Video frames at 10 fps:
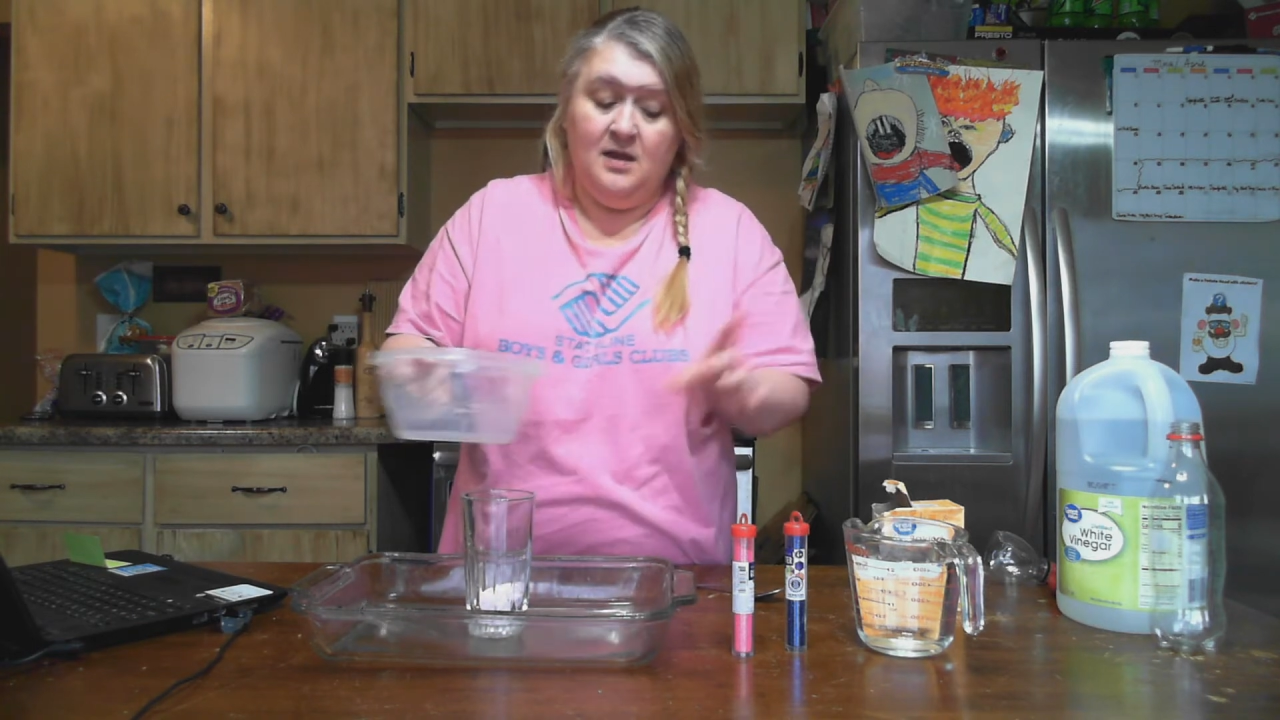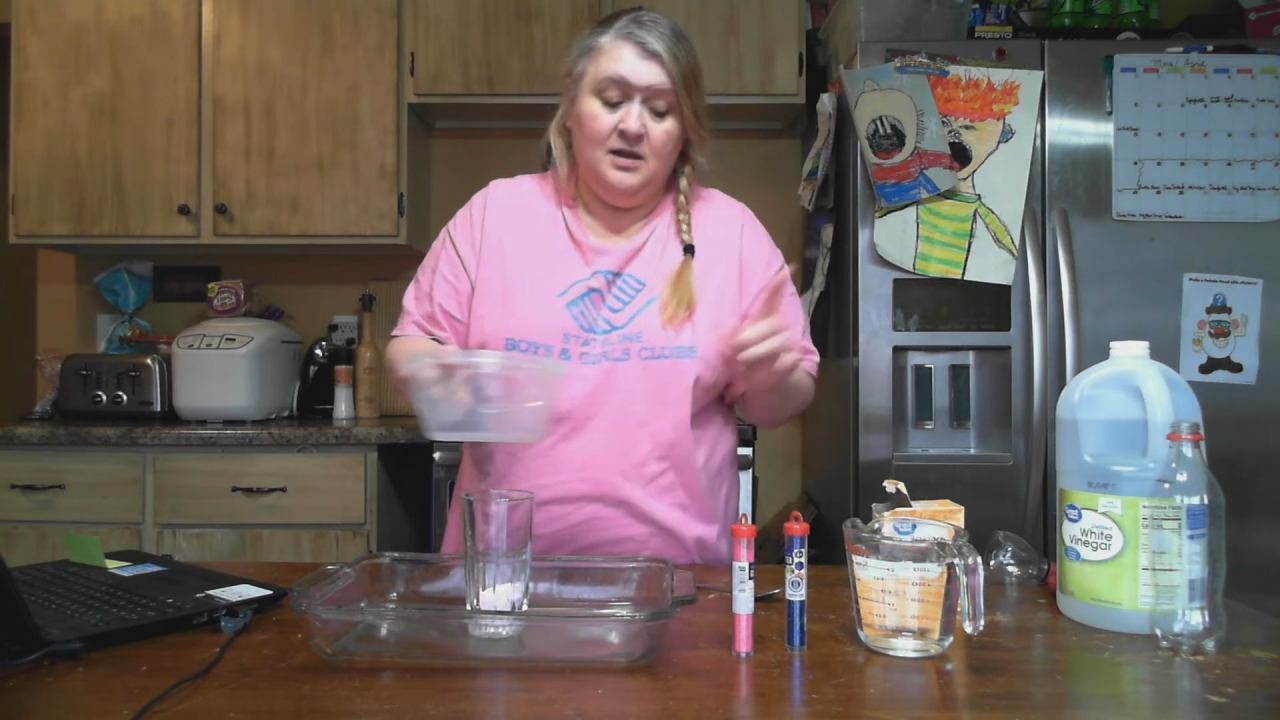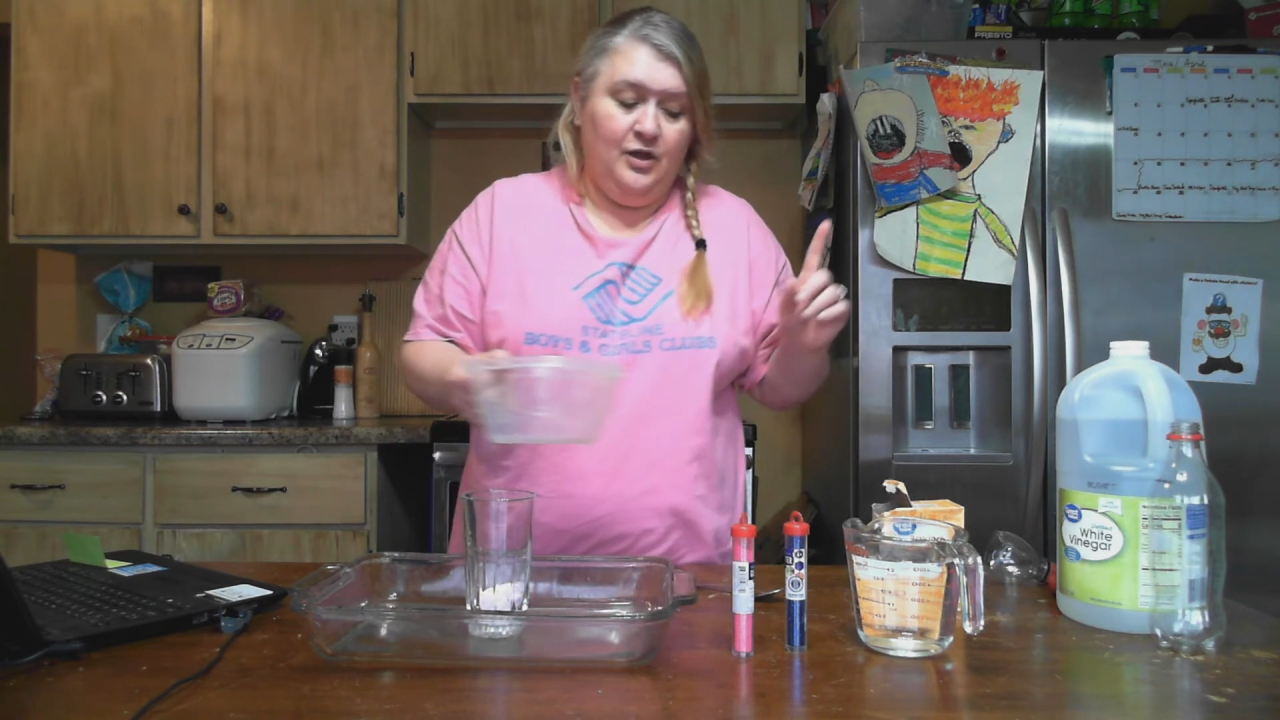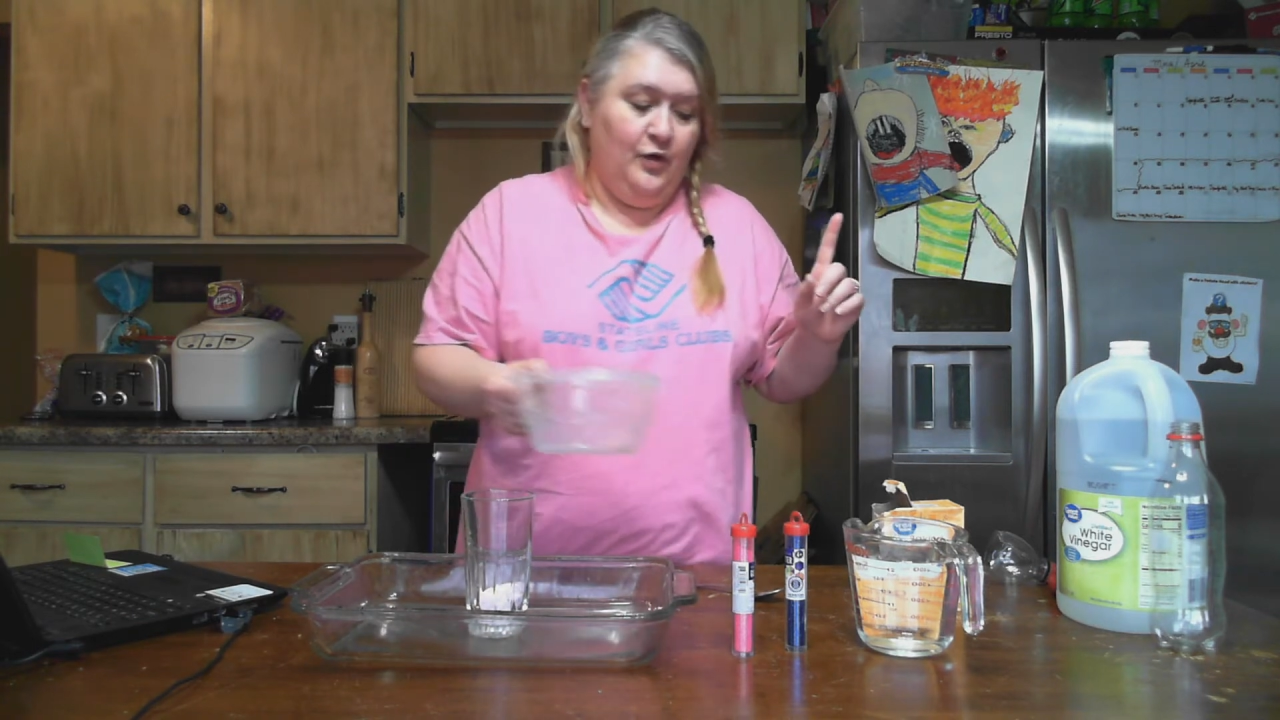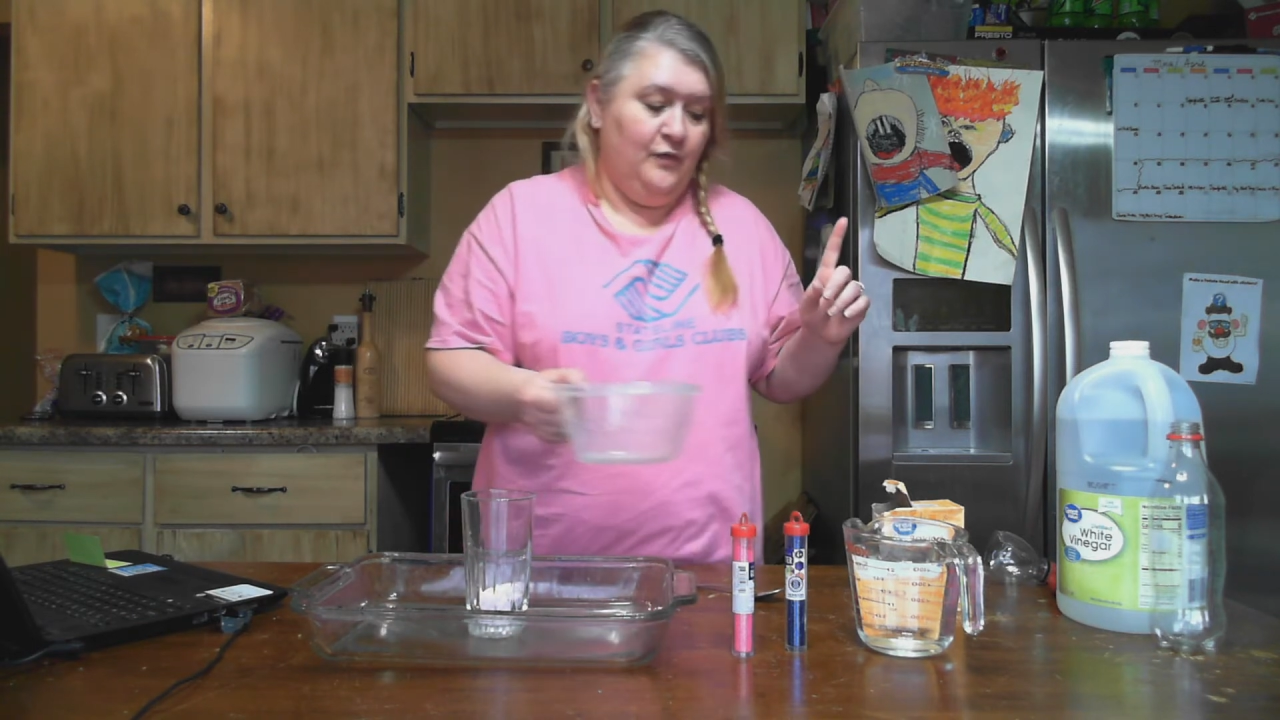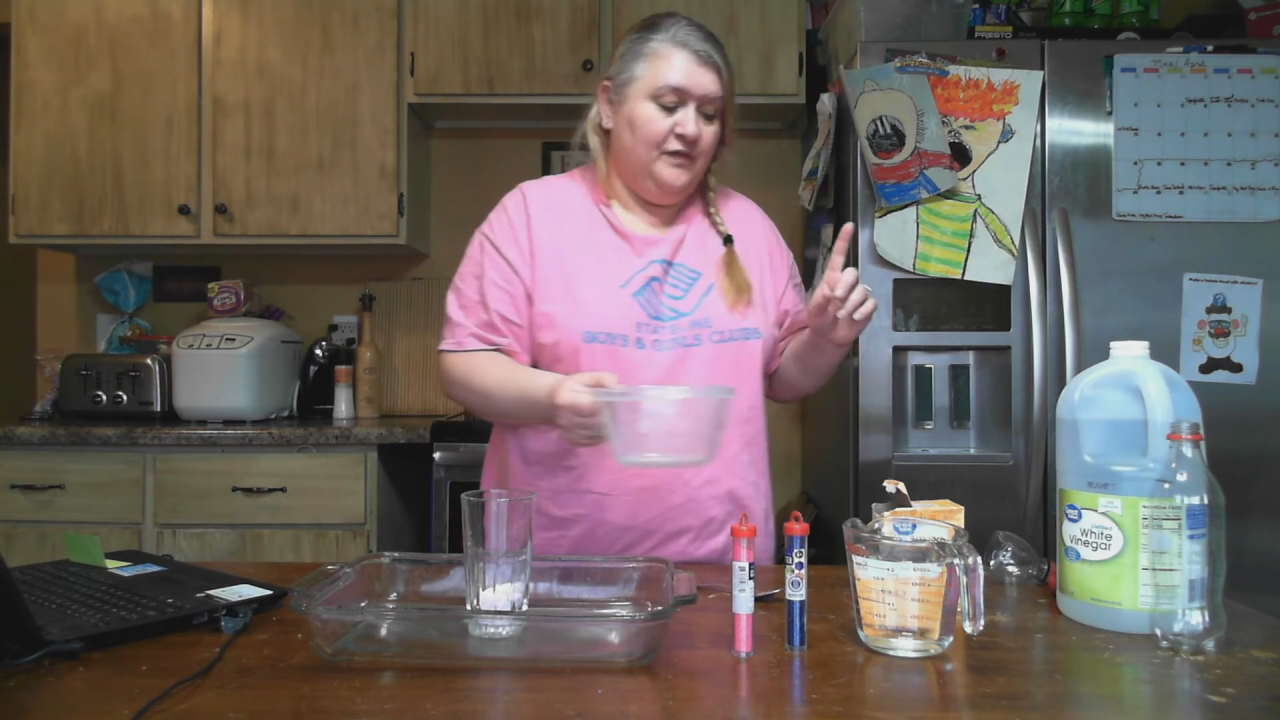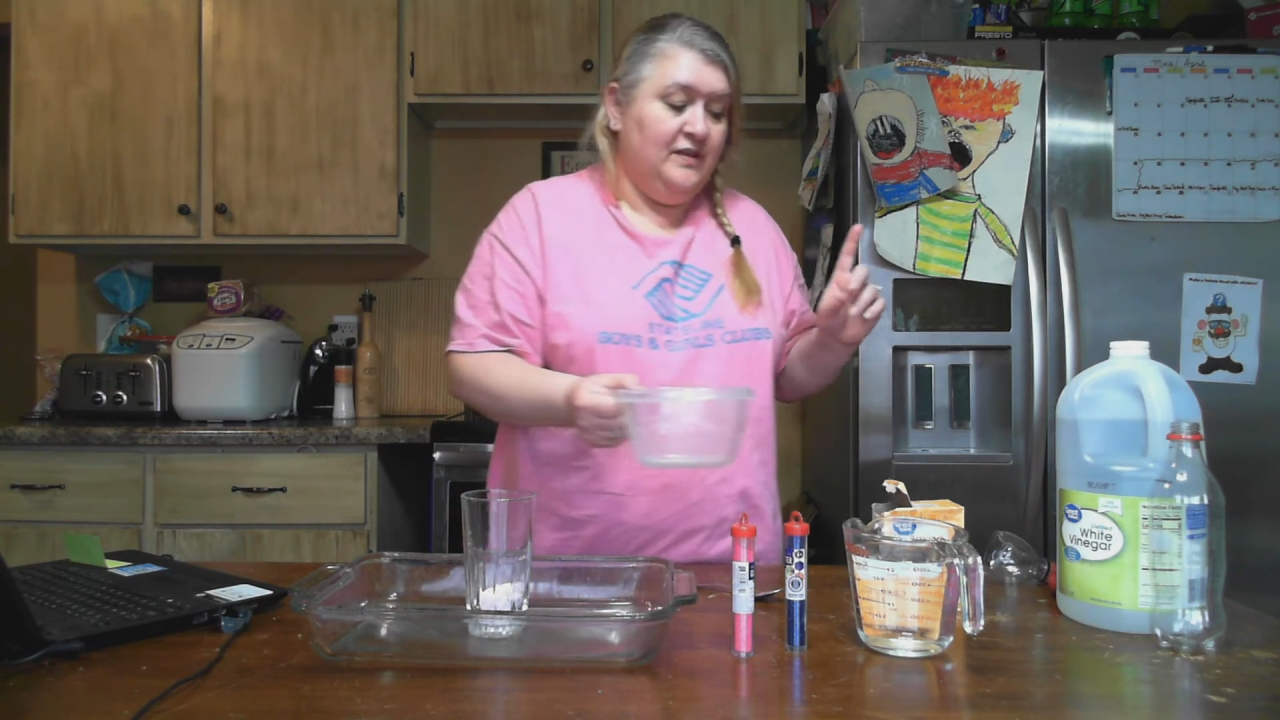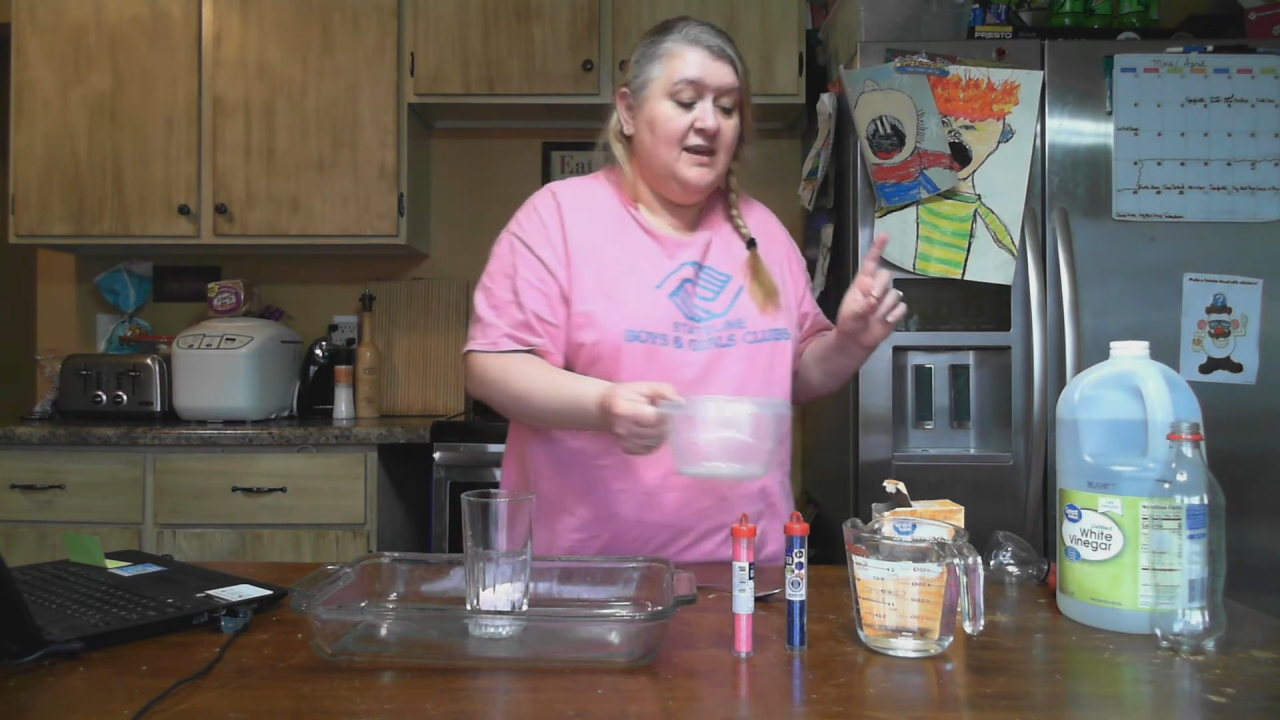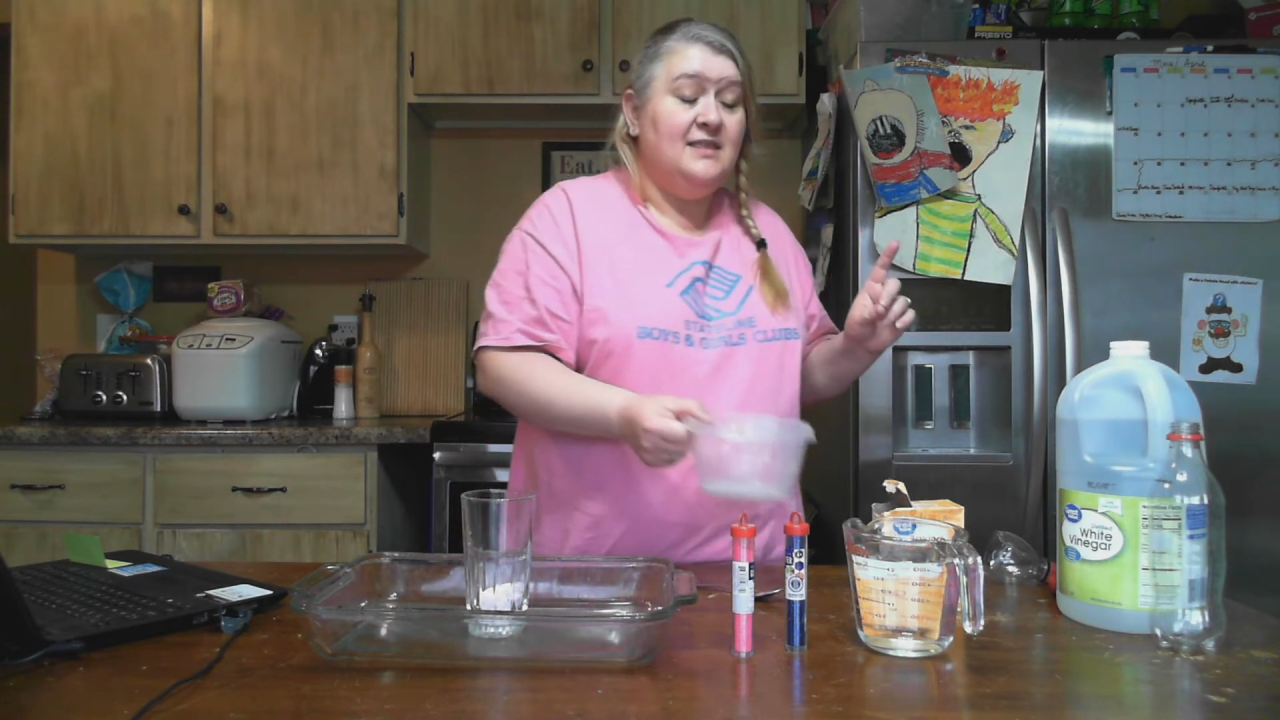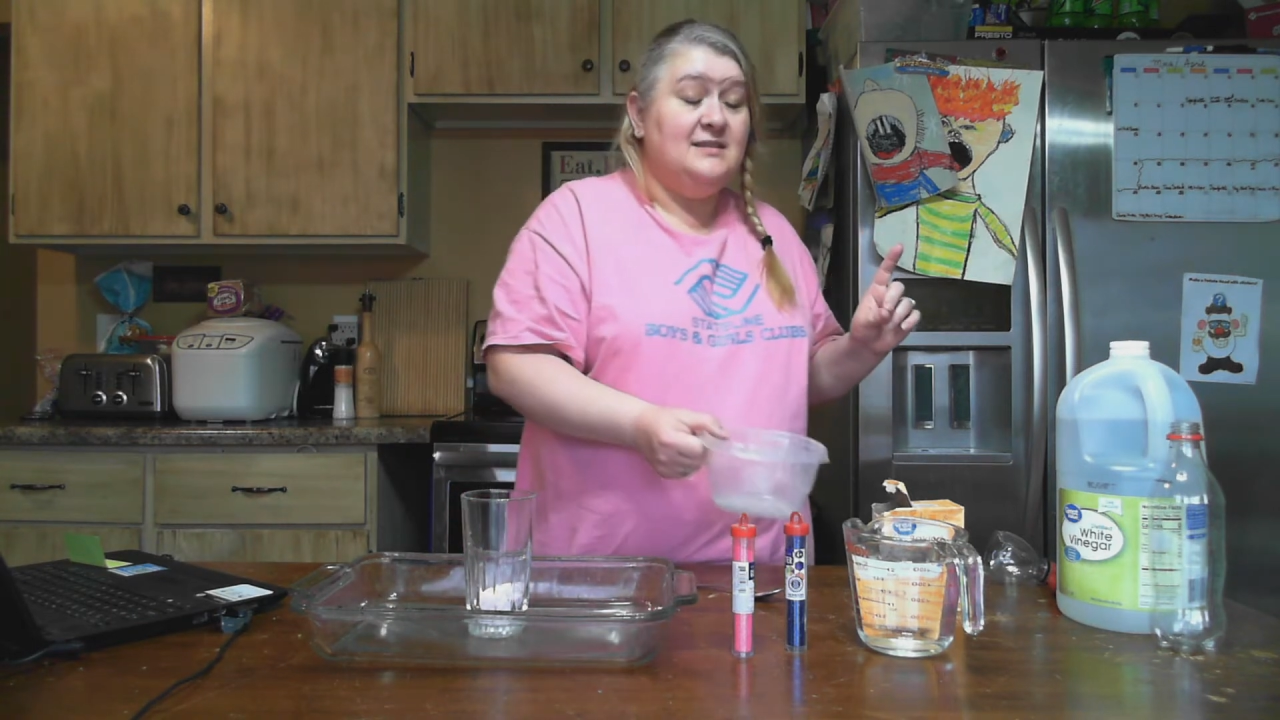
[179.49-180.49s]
Now hopefully